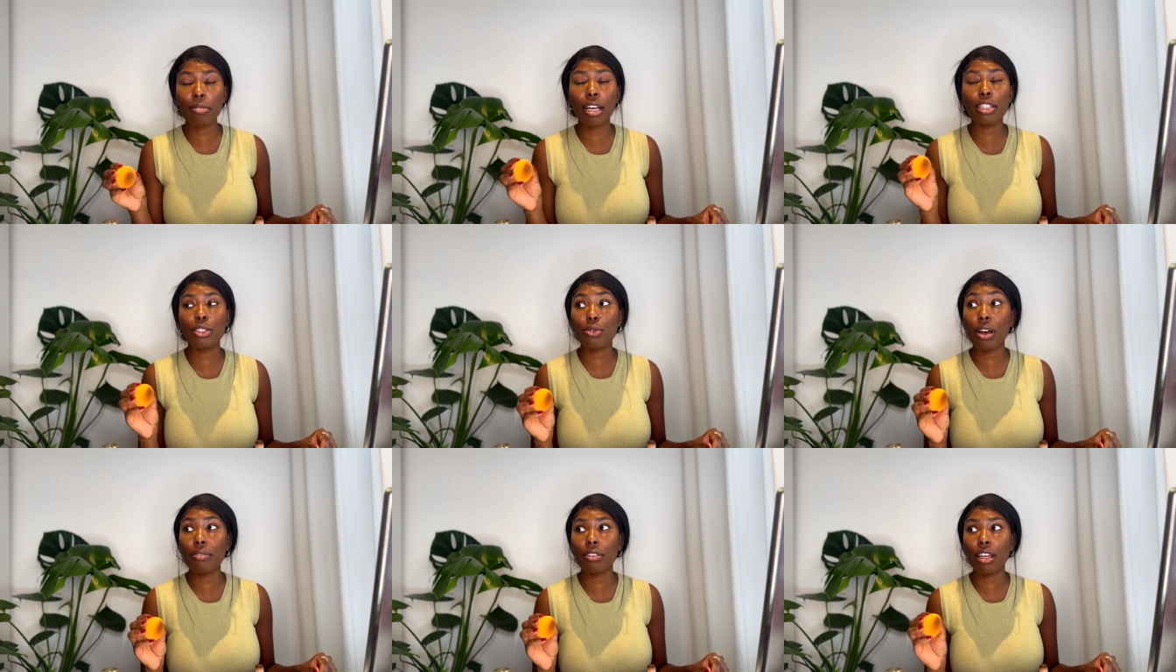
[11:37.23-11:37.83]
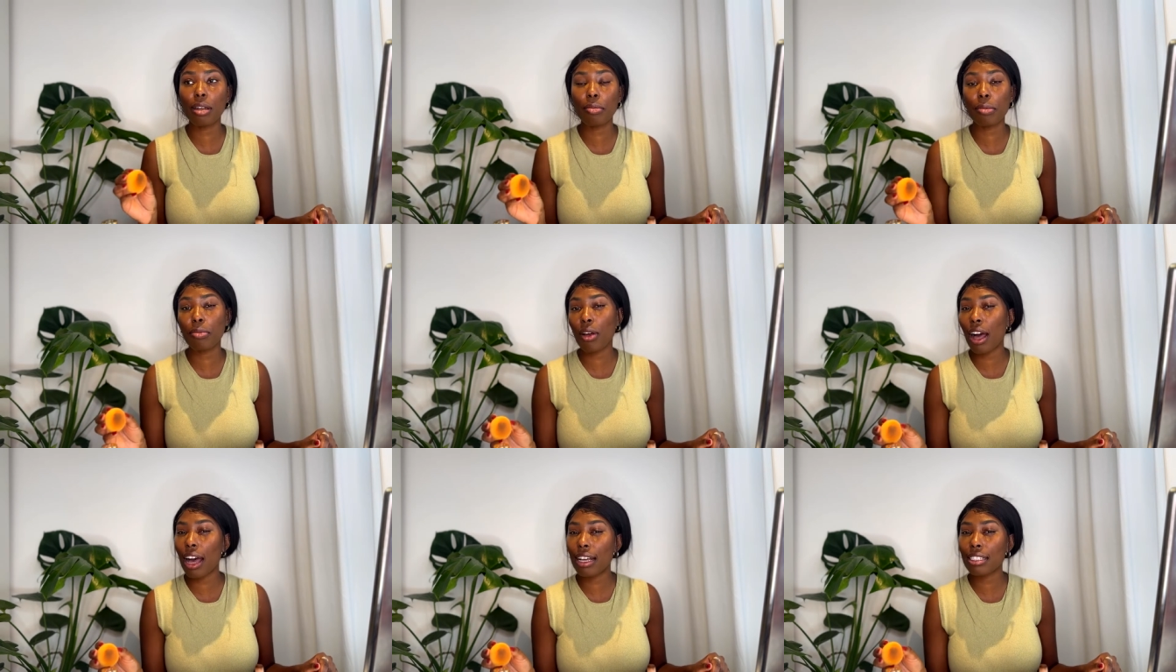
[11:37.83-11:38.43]
I do have a lot of
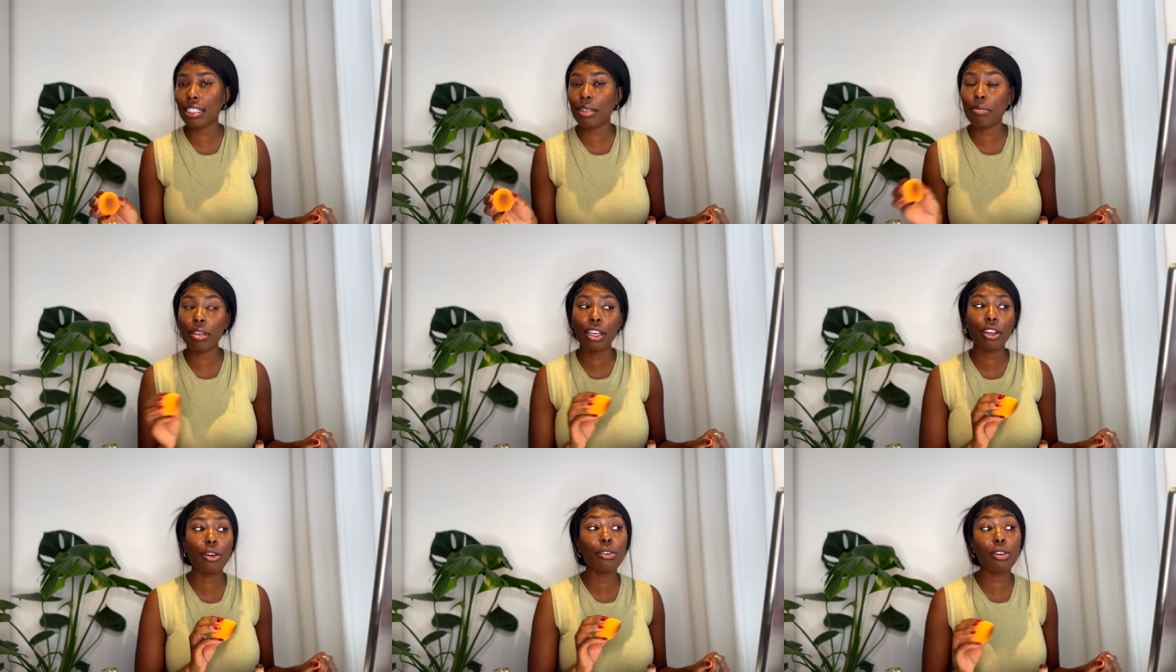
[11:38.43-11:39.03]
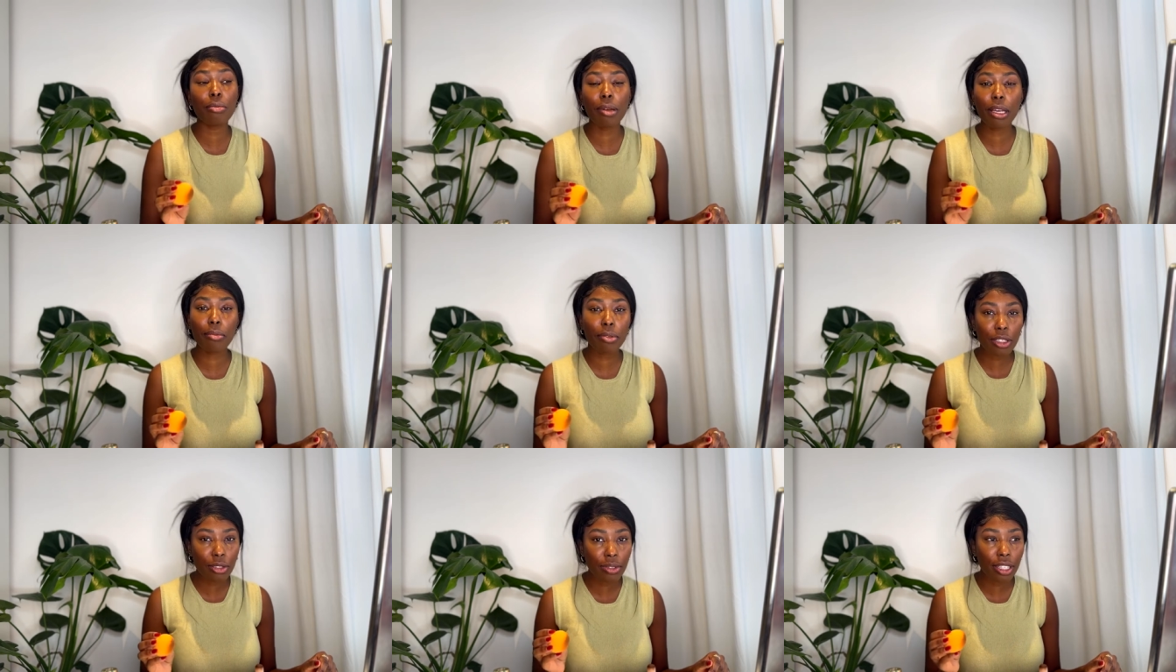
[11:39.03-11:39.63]
people asking me, oh, your makeup
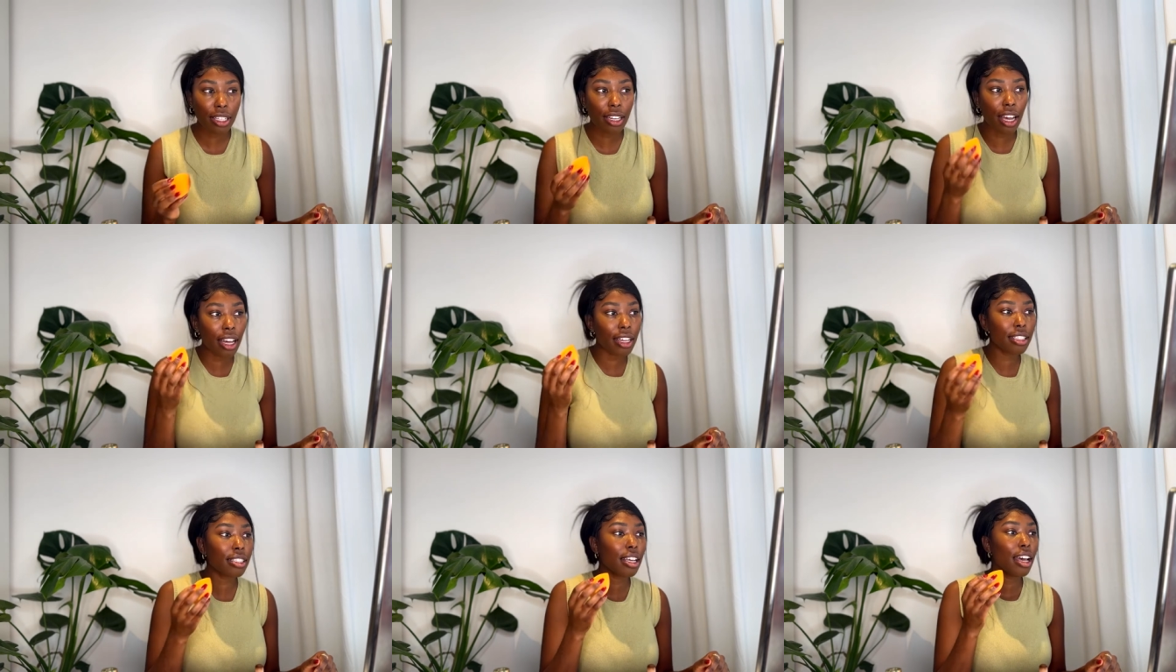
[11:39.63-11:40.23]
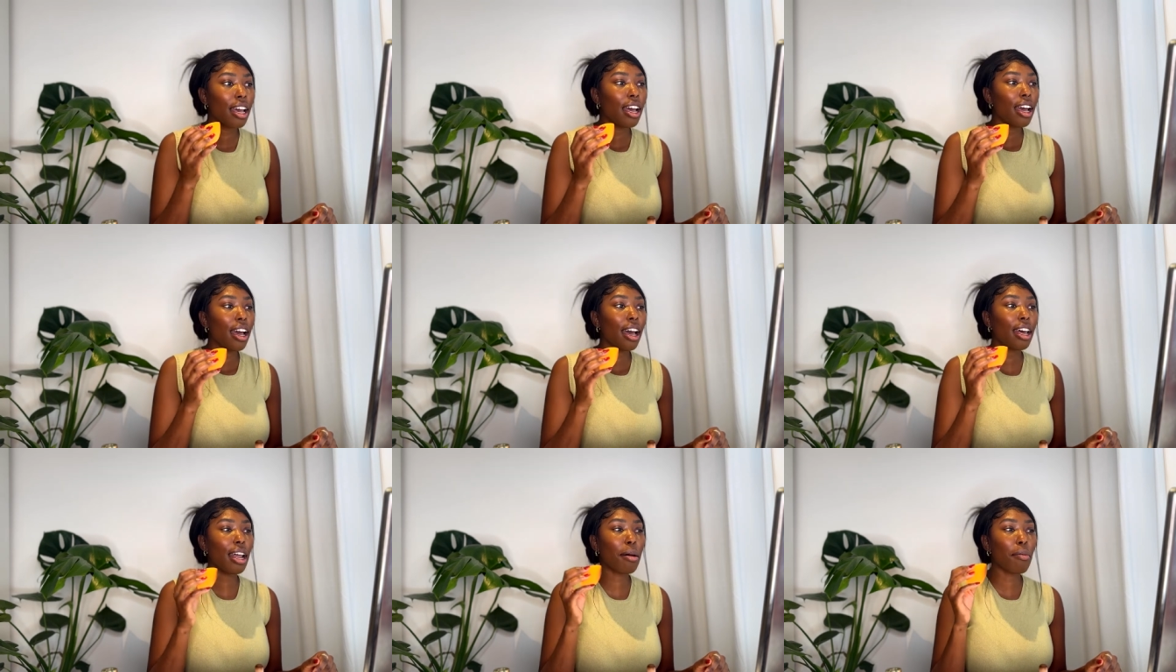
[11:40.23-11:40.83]
looks really nice.
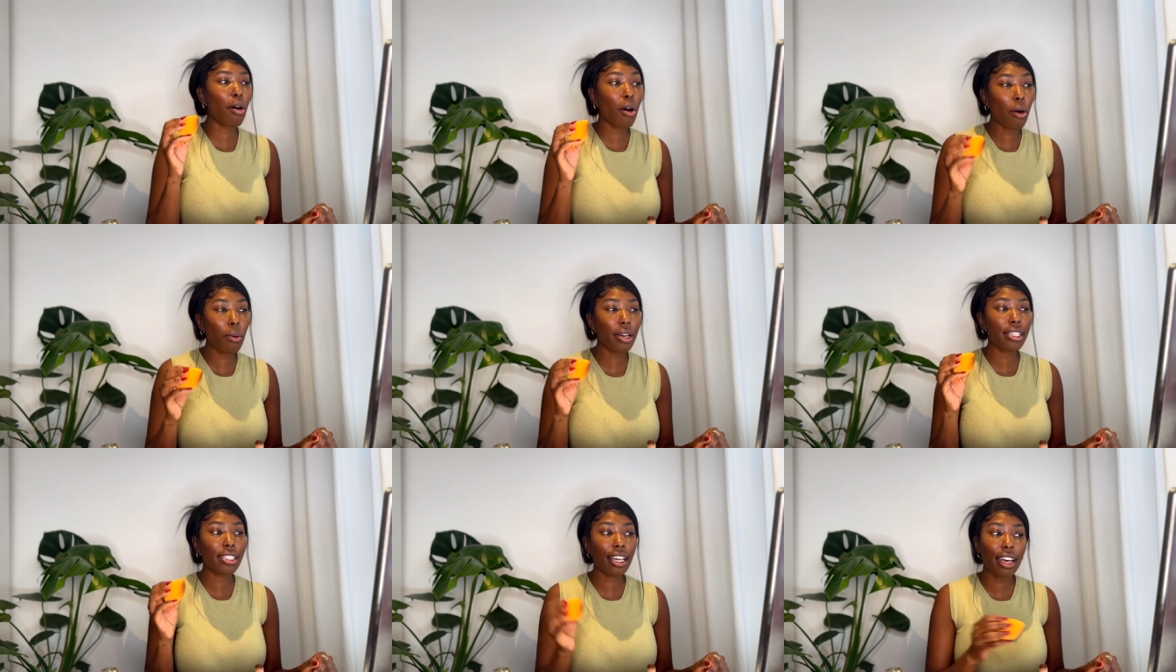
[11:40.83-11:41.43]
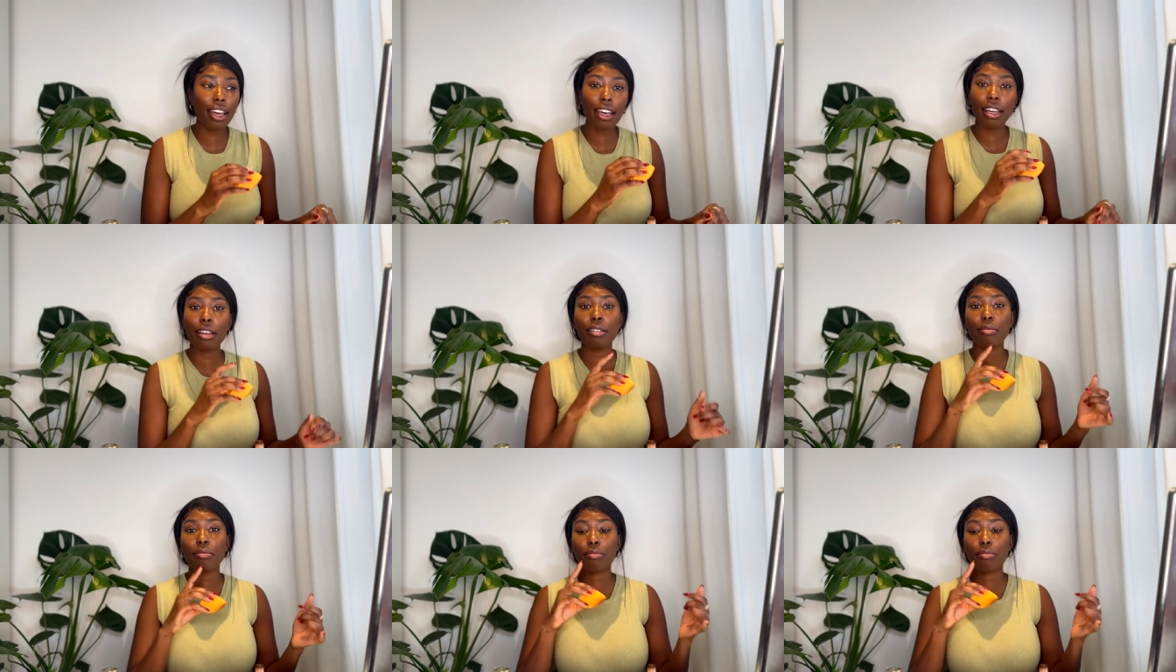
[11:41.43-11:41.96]
And I'm always saying,